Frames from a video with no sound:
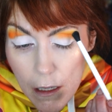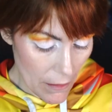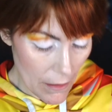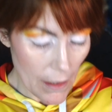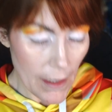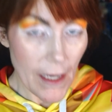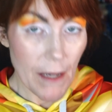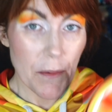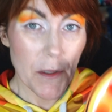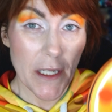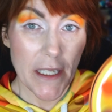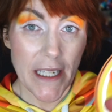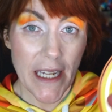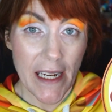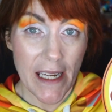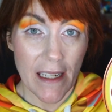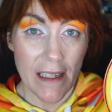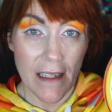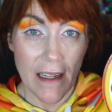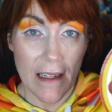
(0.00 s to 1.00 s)
I'm going to
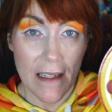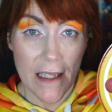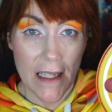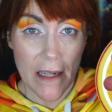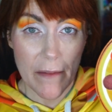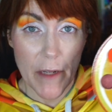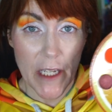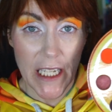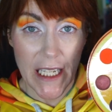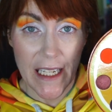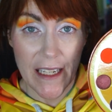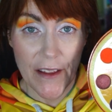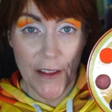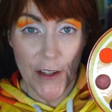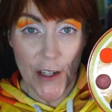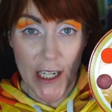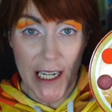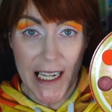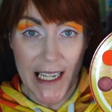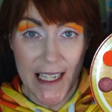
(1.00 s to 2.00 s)
take a, a Sigma
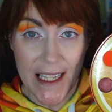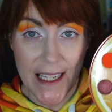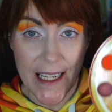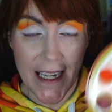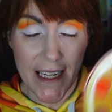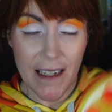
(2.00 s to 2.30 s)
E36,